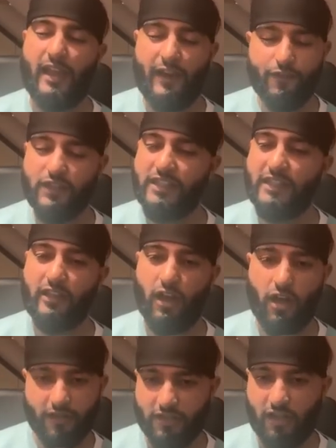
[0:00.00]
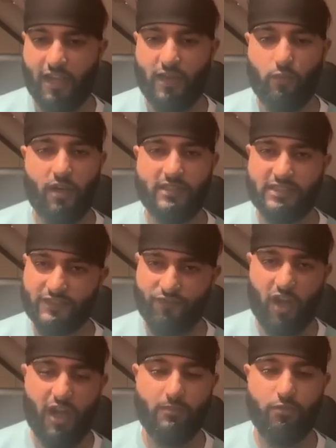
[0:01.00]
Everything underlying-wise is
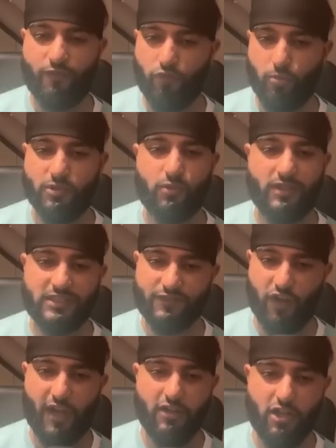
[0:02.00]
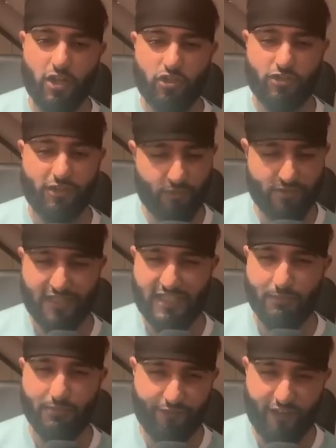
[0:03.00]
fine. Performance-wise is fine. Just, I would say,
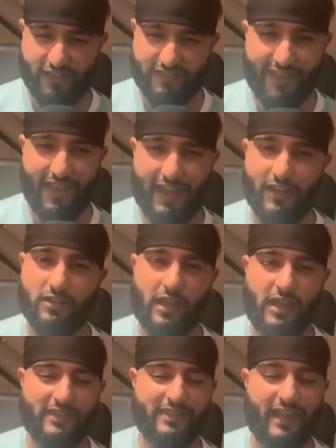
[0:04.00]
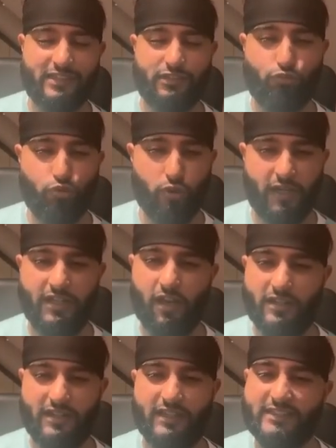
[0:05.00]
keep the faith there. And that is a really
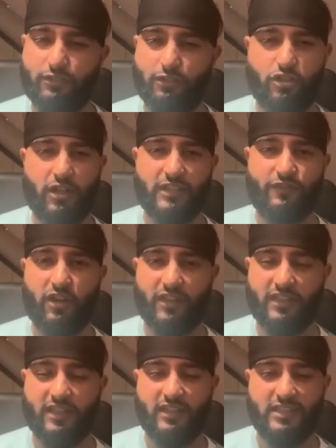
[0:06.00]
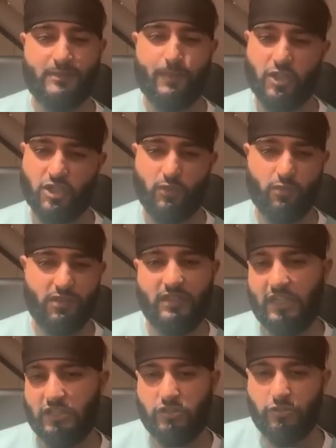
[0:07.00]
unnecessary transfer, I think, especially with the next.